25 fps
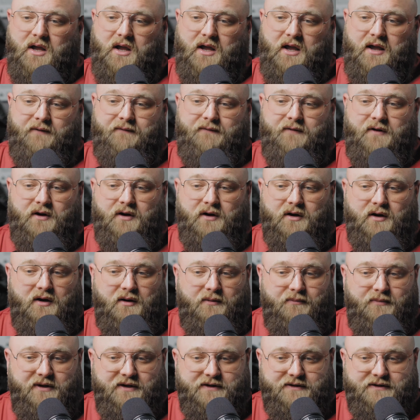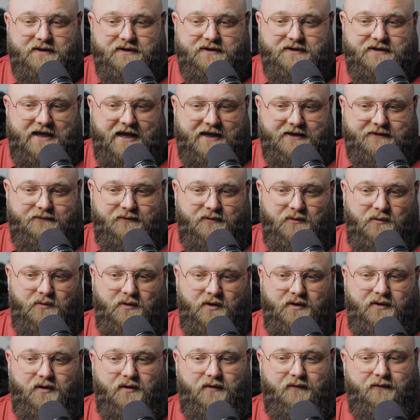If you're going to be successful
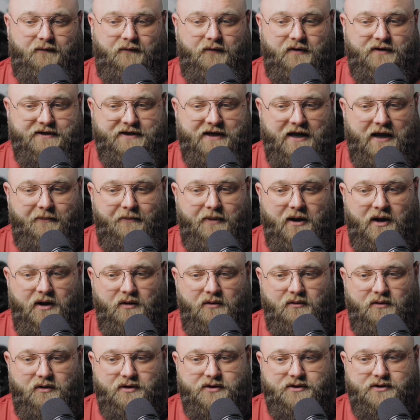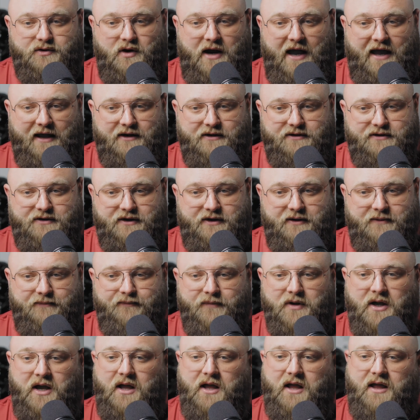with your for sale by owner strategy,
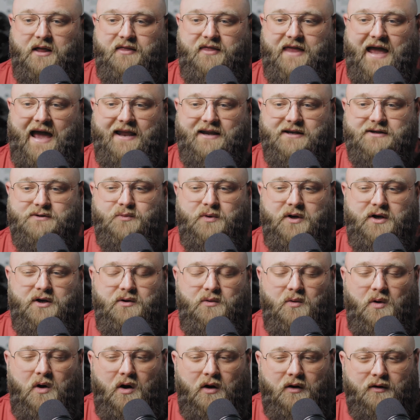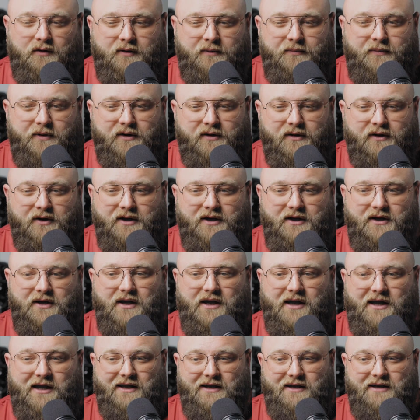that is what you ultimately
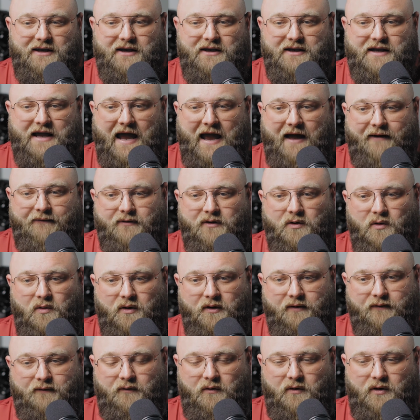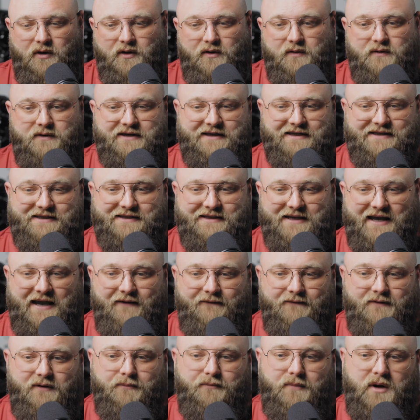need to have going for you to
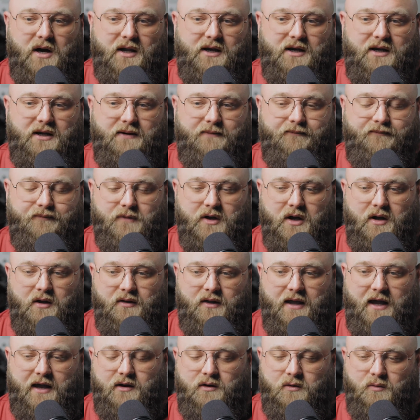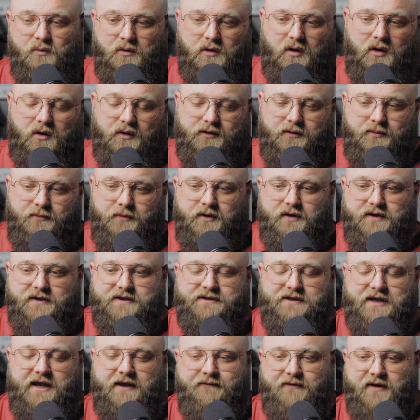save the money that you will ultimately
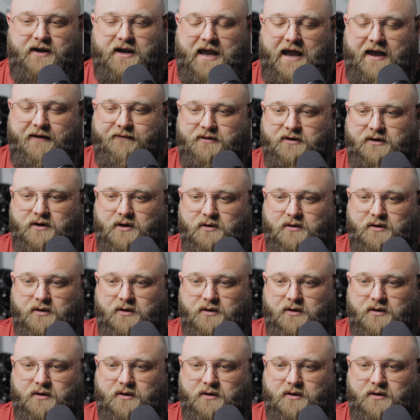save on having no